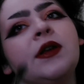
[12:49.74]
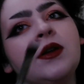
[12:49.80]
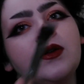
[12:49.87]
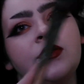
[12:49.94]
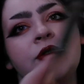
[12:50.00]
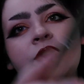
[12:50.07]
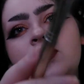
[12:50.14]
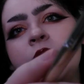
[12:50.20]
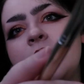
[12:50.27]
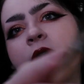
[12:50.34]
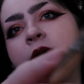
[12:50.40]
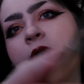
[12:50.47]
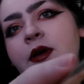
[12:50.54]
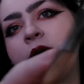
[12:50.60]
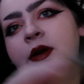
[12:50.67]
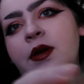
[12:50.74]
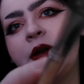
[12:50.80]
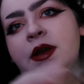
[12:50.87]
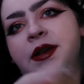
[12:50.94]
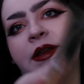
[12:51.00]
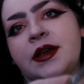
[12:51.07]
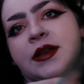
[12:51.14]
gonna go too
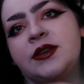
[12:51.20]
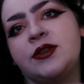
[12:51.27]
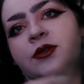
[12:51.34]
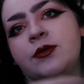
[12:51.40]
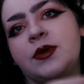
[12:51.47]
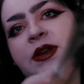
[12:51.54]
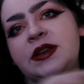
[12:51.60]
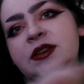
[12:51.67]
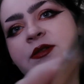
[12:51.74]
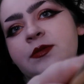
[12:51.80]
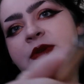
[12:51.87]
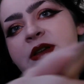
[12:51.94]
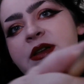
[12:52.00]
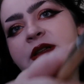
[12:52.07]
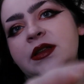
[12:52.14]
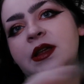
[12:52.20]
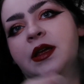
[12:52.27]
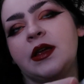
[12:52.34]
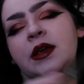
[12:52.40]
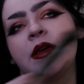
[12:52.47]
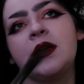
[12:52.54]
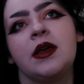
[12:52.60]
hard. I don't want it to be
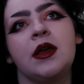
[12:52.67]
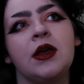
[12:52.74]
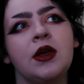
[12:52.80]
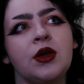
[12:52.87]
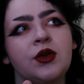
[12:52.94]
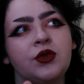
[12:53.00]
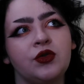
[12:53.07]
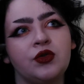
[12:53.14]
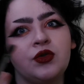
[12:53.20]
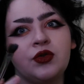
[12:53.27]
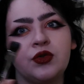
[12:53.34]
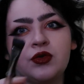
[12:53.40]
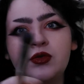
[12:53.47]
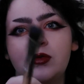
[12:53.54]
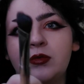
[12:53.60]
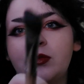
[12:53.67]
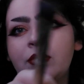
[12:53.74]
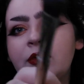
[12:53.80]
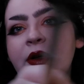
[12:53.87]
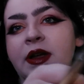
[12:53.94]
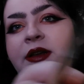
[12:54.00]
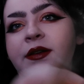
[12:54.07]
like too
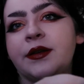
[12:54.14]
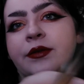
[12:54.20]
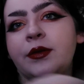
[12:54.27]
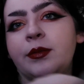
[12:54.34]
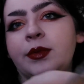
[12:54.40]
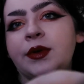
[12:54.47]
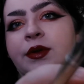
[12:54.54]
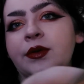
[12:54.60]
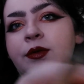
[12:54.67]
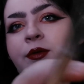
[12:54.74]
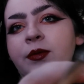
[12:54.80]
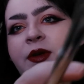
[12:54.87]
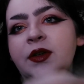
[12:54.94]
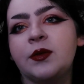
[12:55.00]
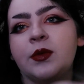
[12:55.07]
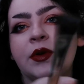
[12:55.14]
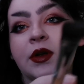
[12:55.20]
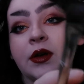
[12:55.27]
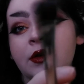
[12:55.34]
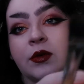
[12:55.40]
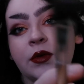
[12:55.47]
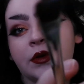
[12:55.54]
bright of a blue, because we're
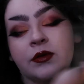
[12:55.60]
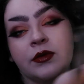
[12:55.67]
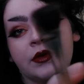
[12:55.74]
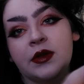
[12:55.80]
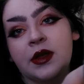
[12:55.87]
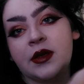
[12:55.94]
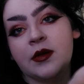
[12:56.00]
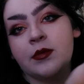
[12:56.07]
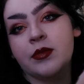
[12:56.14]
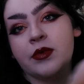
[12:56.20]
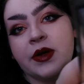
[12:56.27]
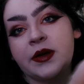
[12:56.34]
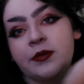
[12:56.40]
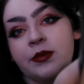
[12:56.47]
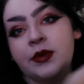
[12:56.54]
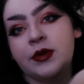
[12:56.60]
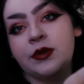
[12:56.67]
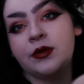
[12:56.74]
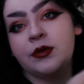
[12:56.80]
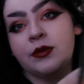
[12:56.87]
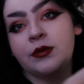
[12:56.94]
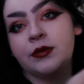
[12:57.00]
not going for like a bright
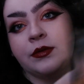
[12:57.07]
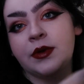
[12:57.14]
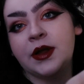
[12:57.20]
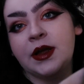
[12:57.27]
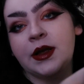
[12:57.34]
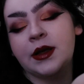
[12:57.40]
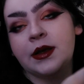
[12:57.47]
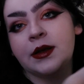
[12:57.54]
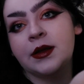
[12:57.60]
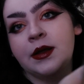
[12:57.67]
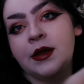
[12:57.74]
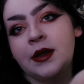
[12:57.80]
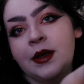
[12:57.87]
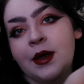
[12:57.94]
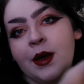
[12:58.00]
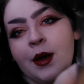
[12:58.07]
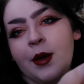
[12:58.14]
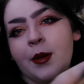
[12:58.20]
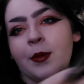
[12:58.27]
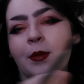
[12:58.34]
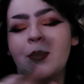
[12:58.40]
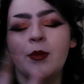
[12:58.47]
blue, like
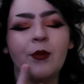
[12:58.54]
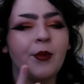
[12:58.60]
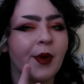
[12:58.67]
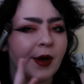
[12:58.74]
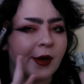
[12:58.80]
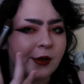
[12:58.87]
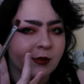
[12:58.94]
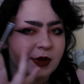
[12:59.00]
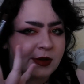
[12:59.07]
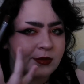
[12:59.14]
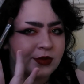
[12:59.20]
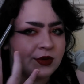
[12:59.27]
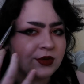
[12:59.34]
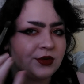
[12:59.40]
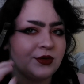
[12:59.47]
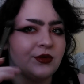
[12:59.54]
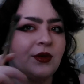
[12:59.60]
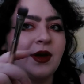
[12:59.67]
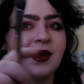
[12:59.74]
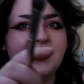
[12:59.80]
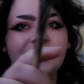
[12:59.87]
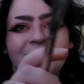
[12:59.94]
Barbie blue
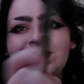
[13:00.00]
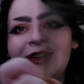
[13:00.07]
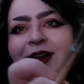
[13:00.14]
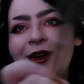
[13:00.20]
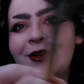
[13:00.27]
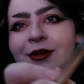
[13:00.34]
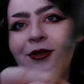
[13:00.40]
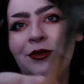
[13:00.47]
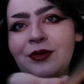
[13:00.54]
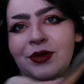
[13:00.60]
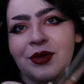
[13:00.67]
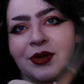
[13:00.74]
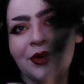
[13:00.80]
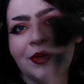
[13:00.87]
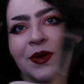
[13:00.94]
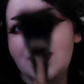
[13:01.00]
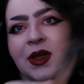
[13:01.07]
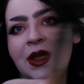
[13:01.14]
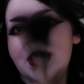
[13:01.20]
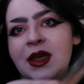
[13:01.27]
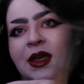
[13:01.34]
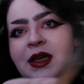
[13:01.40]
eyeshadow look.
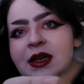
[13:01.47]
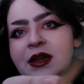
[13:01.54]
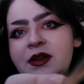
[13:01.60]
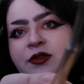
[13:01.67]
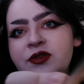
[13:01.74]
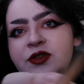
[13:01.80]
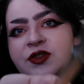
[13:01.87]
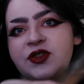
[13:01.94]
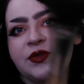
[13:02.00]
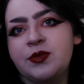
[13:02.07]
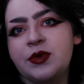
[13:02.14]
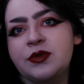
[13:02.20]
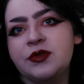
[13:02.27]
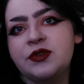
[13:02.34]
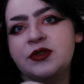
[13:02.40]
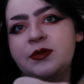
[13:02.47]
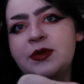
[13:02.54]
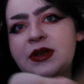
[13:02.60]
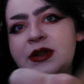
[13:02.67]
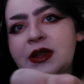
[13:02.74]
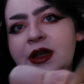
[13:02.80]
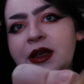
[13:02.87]
It's just supposed to
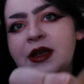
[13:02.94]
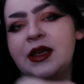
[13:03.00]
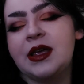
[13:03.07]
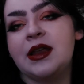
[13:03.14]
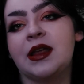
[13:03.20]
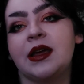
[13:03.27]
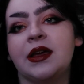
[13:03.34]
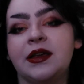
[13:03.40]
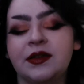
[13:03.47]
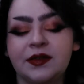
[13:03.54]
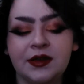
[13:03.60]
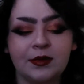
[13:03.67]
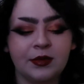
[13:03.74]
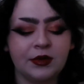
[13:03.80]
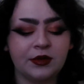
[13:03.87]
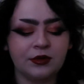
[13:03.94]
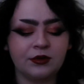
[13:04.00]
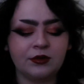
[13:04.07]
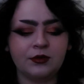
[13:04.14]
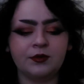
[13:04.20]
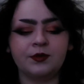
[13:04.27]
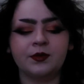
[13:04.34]
be like an icy blue